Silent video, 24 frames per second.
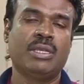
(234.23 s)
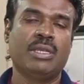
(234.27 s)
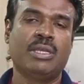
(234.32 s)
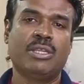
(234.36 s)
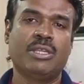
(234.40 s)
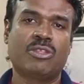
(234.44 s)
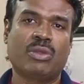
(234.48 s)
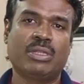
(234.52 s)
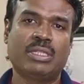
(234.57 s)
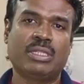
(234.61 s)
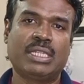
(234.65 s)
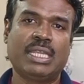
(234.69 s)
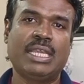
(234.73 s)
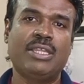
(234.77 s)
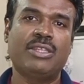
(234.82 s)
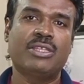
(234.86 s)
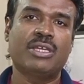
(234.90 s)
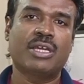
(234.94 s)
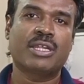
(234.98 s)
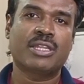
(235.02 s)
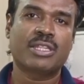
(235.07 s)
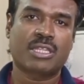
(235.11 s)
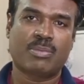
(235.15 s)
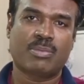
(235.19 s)
So, these
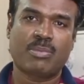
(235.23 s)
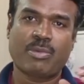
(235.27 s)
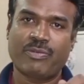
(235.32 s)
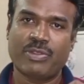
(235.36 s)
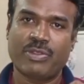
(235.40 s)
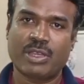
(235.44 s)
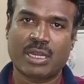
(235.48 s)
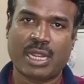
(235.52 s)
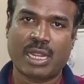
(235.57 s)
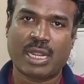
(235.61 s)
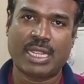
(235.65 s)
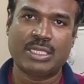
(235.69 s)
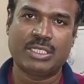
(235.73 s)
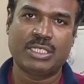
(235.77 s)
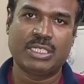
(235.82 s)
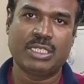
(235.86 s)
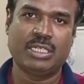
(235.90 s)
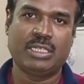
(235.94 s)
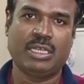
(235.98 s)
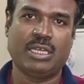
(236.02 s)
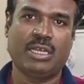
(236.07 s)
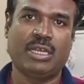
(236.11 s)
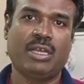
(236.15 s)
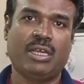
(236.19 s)
are some of the
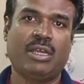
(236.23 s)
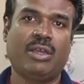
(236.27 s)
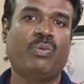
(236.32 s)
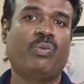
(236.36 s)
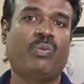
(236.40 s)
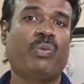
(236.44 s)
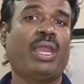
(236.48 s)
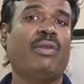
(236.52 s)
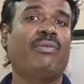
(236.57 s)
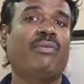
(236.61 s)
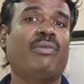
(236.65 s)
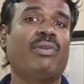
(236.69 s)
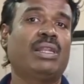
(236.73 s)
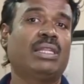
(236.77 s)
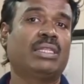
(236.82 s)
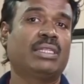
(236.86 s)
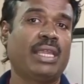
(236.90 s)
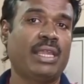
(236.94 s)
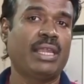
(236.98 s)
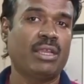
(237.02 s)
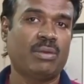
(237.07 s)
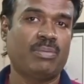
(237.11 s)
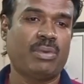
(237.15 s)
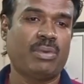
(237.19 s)
criteria where we
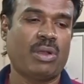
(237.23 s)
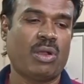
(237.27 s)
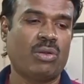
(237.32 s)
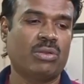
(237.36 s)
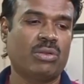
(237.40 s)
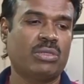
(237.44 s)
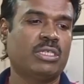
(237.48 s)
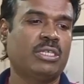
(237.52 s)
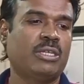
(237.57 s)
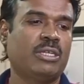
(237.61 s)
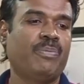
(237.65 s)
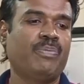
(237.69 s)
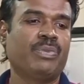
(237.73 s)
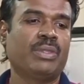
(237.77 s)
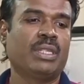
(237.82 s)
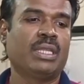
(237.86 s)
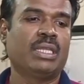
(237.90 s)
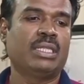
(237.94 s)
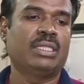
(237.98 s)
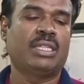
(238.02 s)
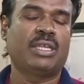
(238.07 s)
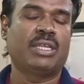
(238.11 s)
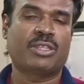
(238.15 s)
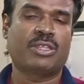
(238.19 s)
think about
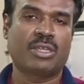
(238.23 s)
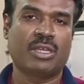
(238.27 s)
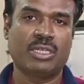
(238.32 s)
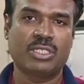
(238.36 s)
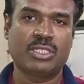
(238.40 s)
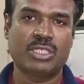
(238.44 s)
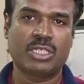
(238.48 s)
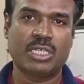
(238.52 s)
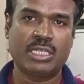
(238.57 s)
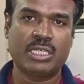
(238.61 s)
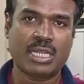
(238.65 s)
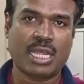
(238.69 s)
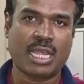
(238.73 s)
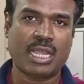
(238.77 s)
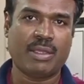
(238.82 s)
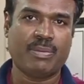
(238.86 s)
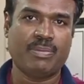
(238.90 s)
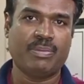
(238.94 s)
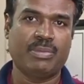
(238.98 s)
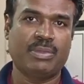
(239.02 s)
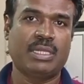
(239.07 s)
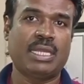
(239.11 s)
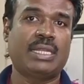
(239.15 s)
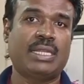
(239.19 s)
the surgery
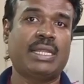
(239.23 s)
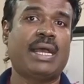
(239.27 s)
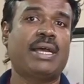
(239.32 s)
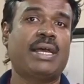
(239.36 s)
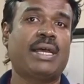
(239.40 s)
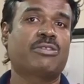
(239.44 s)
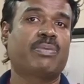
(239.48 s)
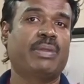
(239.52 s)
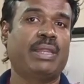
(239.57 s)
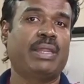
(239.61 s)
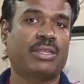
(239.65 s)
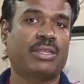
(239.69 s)
time that has been